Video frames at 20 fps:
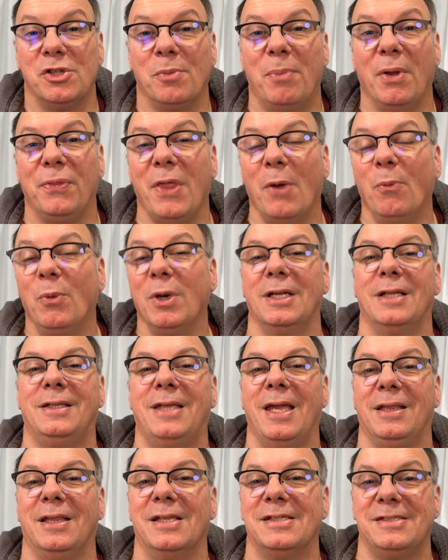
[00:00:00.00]
But then we're going to
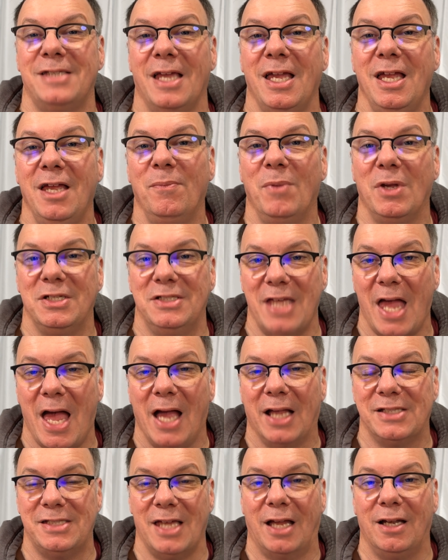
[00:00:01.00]
take the same
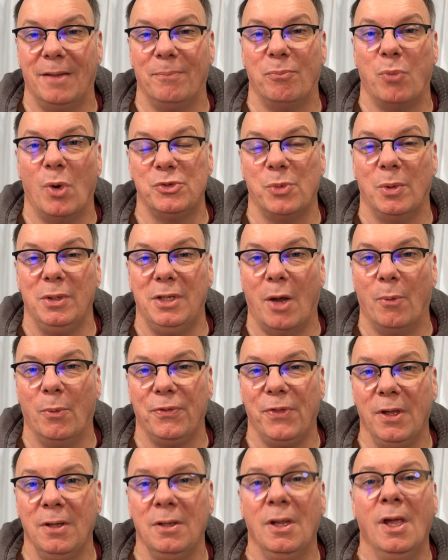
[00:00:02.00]
exact setup once we're done with
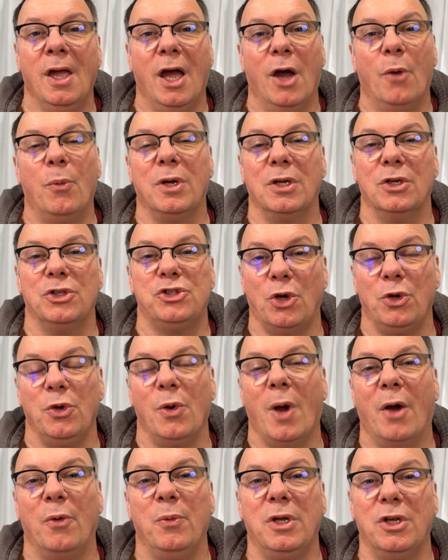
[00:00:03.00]
it, and we're going to show you
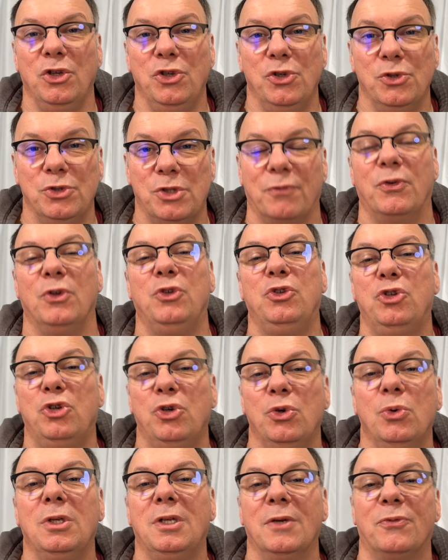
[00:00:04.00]
how we can use it for
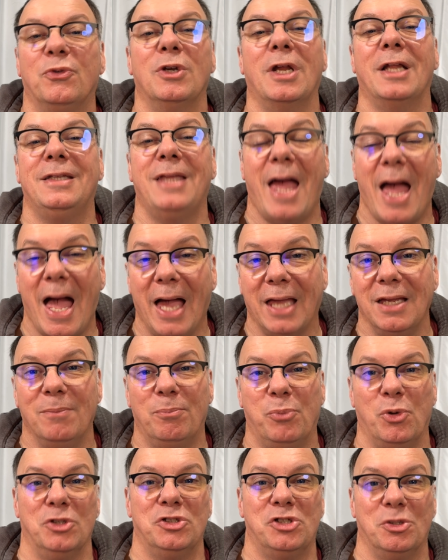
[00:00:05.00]
two different attacking
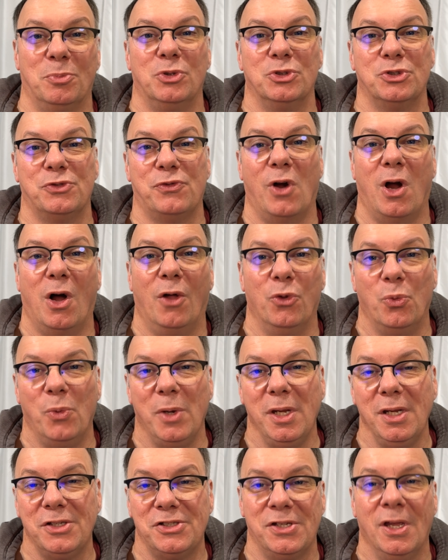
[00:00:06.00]
principles for other
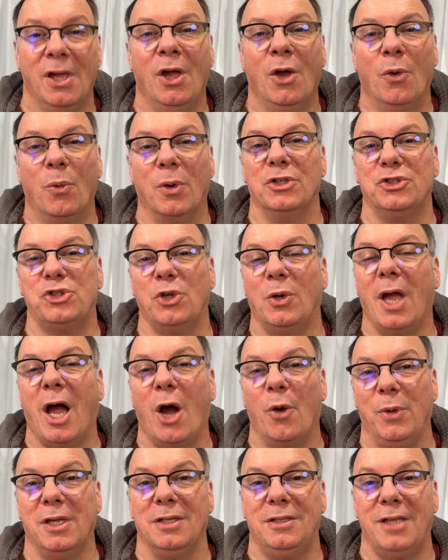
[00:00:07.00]
weeks. We're going to show you how
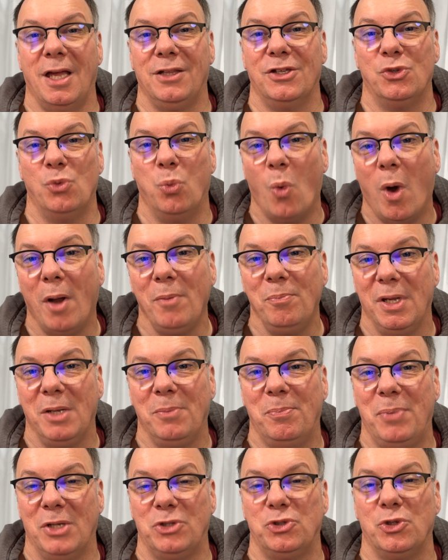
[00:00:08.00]
we can take this one big
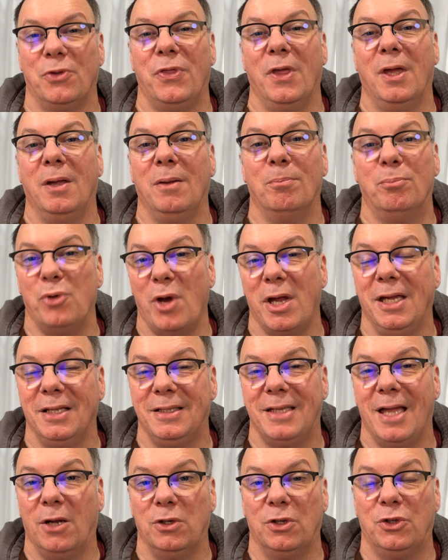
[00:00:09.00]
picture thing, break it
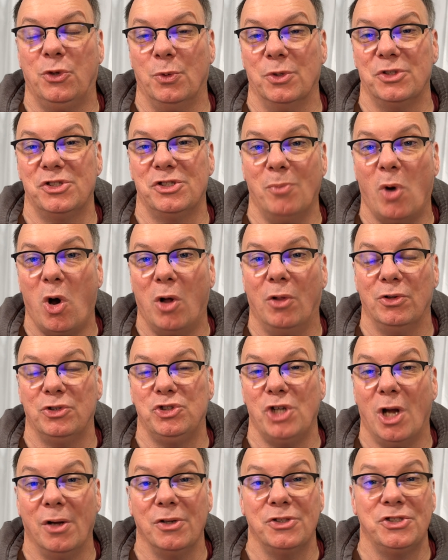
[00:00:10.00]
down into a smaller
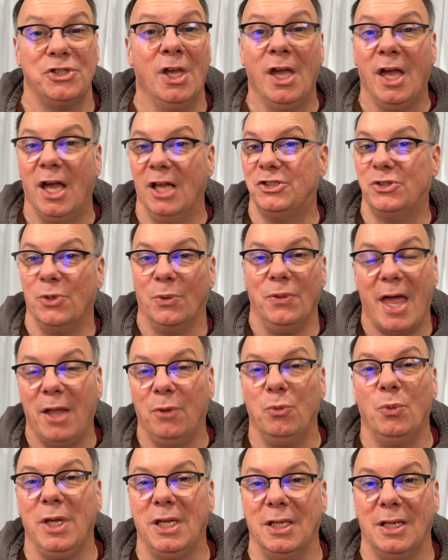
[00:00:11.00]
chunks, and so
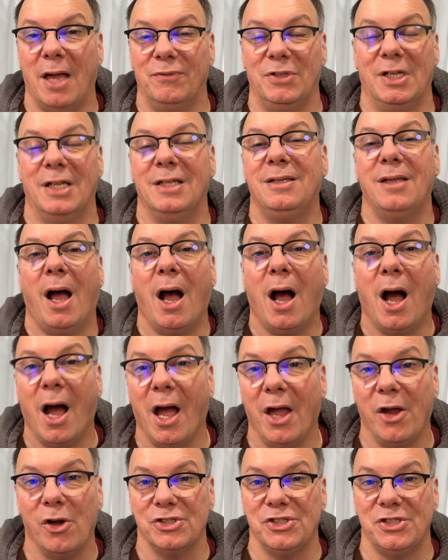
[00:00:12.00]
then we can have an
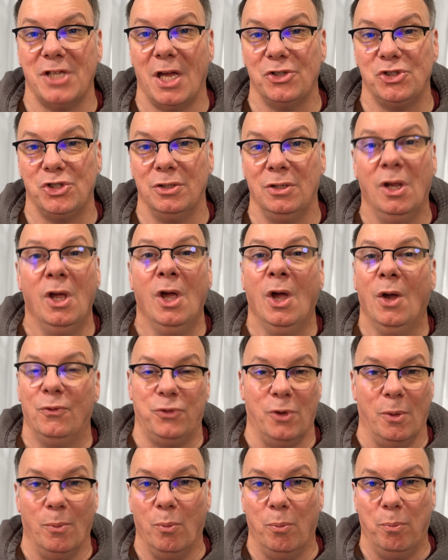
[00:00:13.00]
entire session
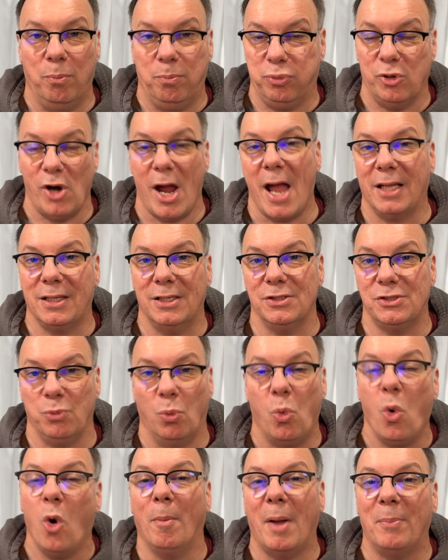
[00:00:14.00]
from practice
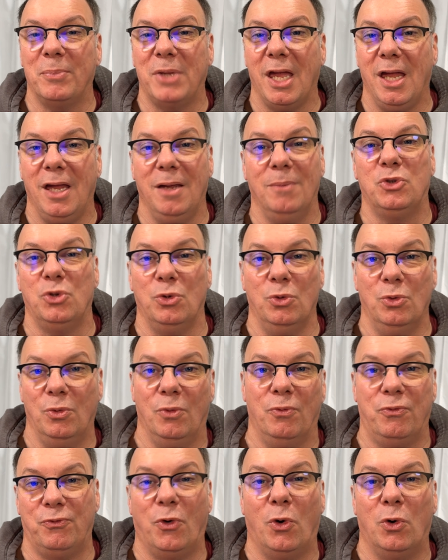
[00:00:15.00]
warm-up game to
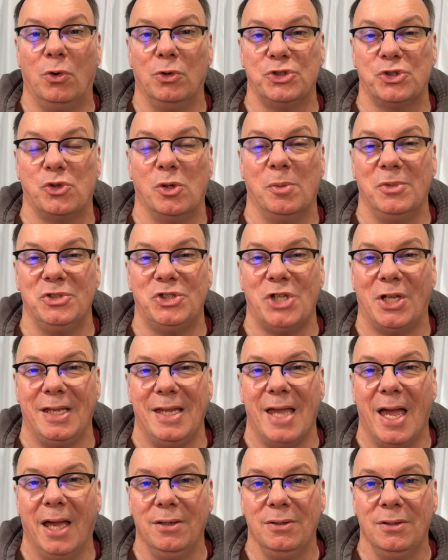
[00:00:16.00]
full scrimmage at
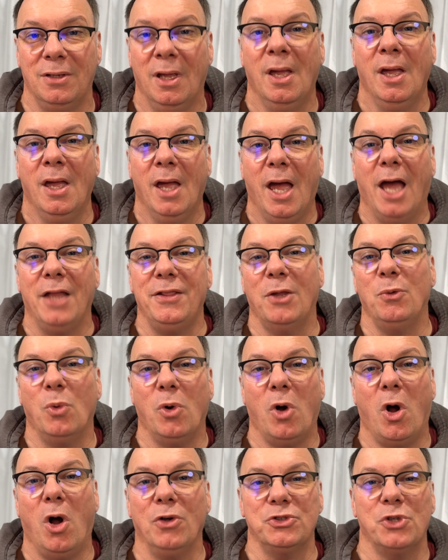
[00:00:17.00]
the end. And then we'll
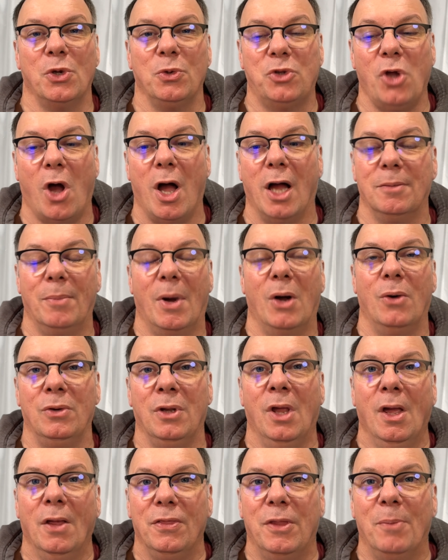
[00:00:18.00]
also talk about
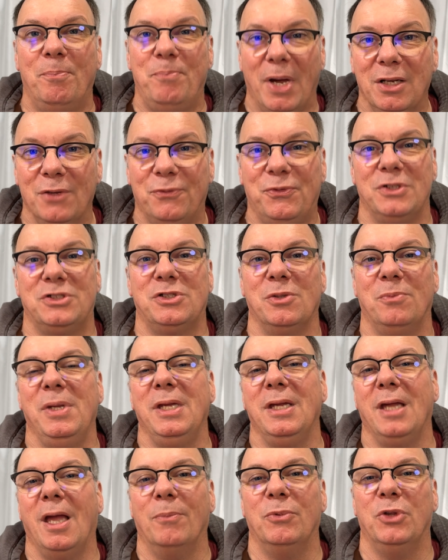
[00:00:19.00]
the benefits of
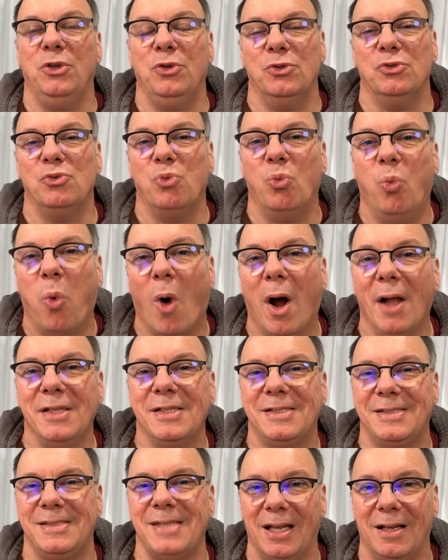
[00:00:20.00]
being able to use one
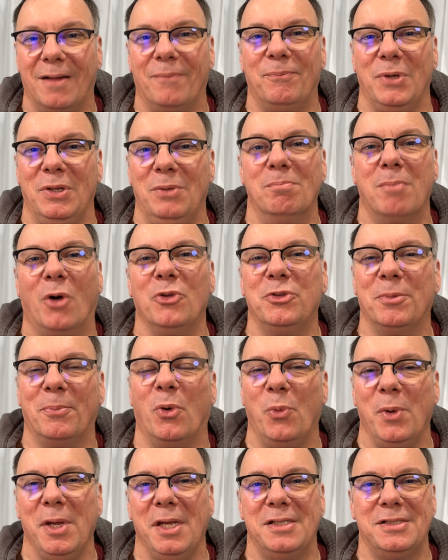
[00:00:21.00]
setup in multiple
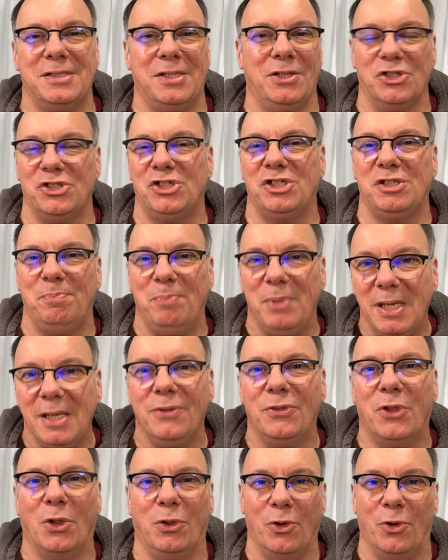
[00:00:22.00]
weeks to just
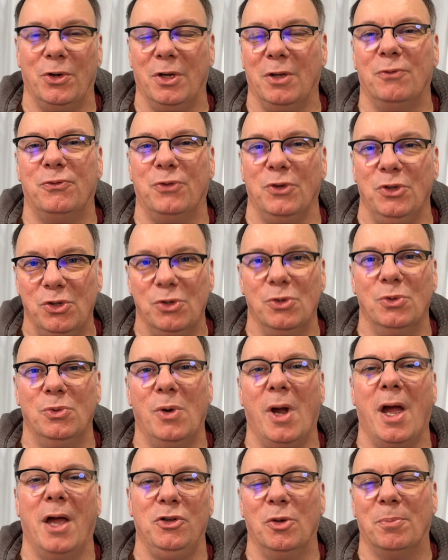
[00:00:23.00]
speed the learning for you
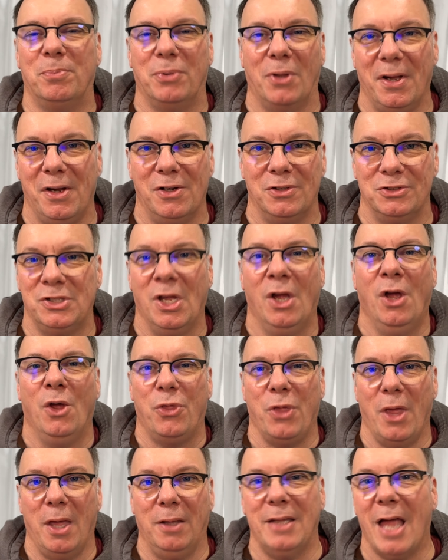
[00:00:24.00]
and your players.
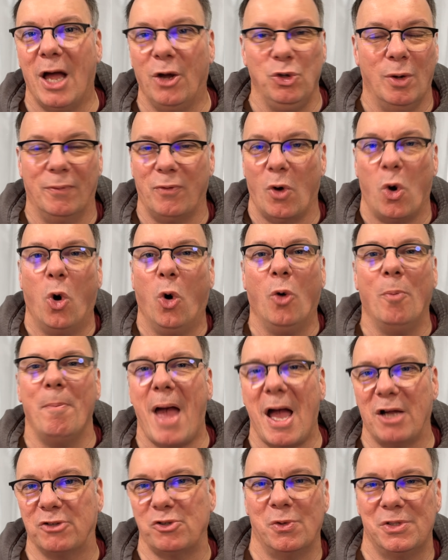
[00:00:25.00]
And now you have a whole
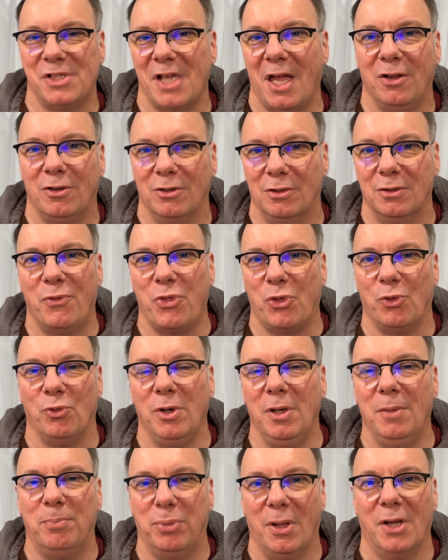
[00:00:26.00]
macro cycle of
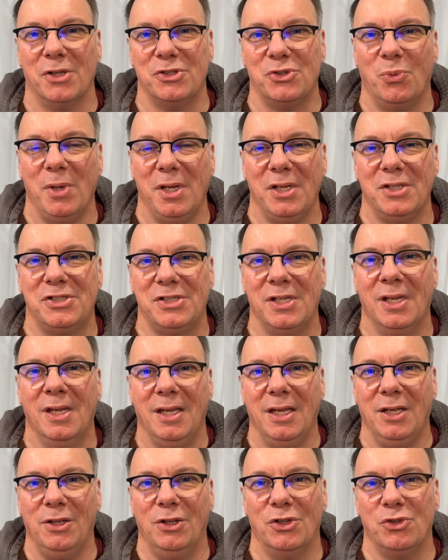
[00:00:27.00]
3+ weeks
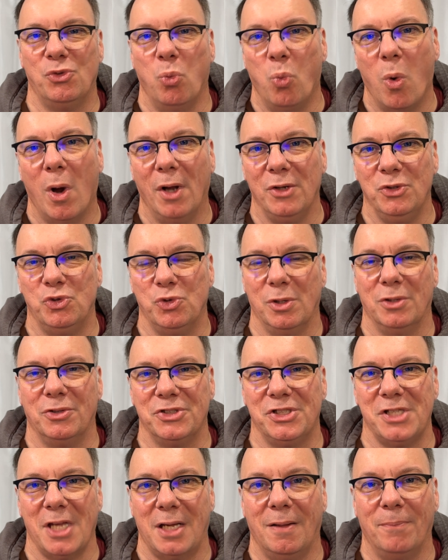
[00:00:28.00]
in this one drill
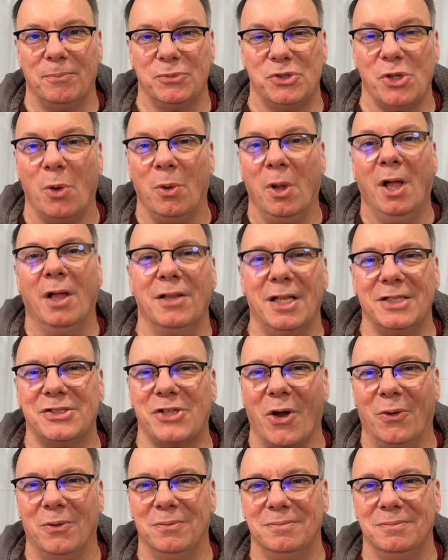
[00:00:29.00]
setup. So let's go.